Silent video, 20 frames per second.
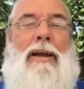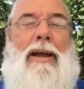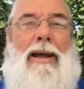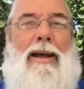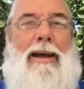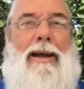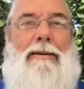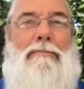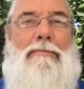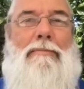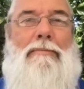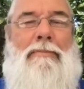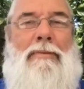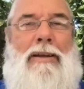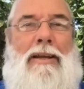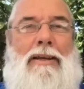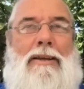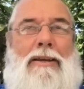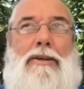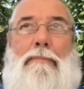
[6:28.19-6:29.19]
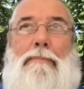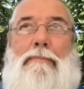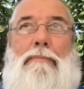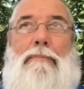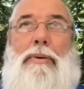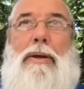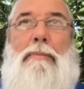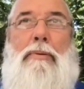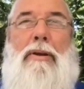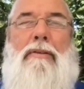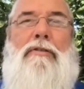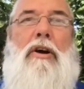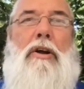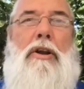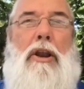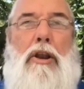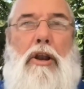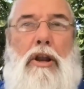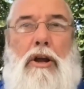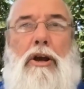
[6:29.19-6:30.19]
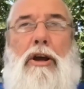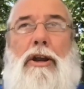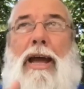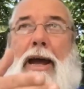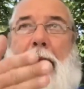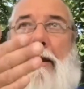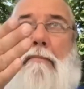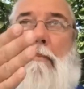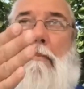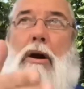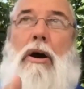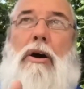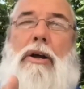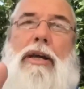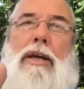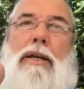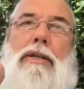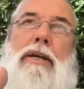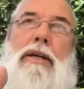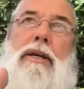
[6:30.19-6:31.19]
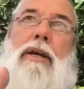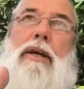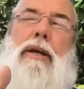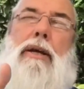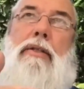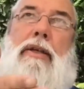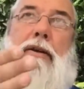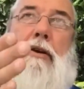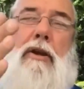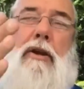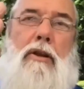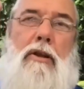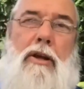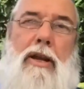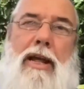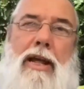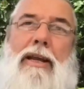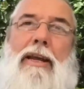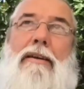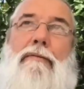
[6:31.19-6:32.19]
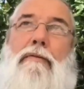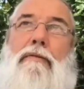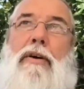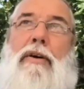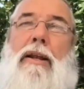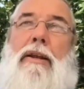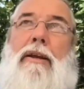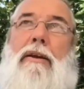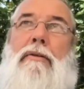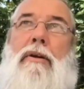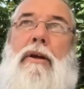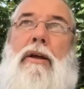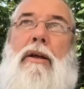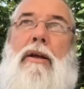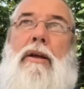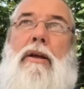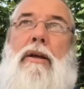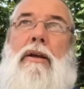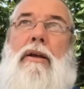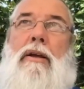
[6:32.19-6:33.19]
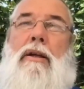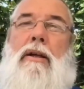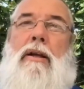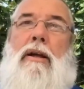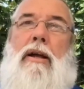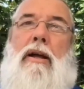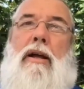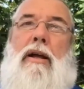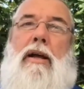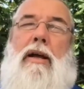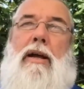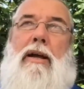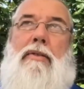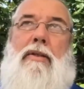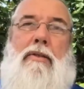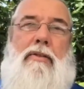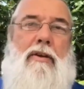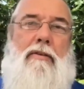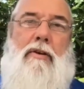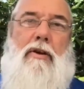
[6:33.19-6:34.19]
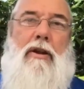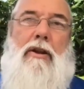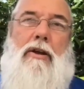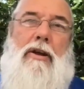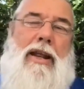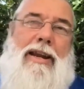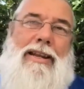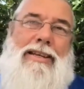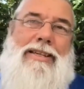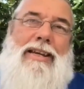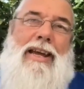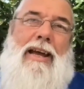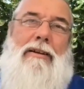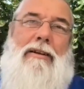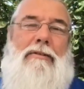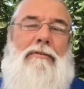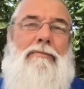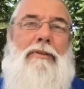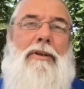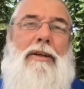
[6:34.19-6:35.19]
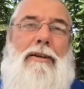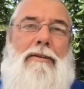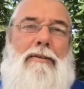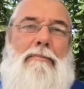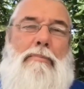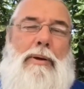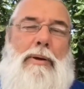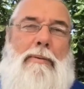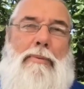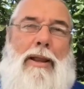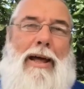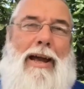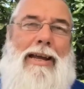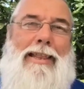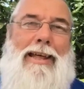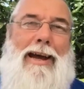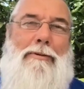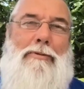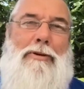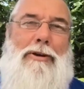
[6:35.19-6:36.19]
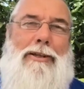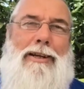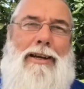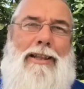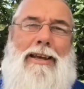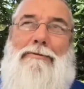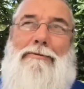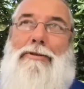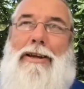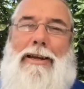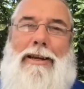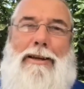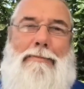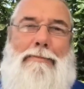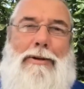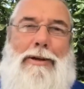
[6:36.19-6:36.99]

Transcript: So people have got to learn how to market. They've got to learn how to give value, and then they've got to learn how to sell. People hate that word, don't they, Rick?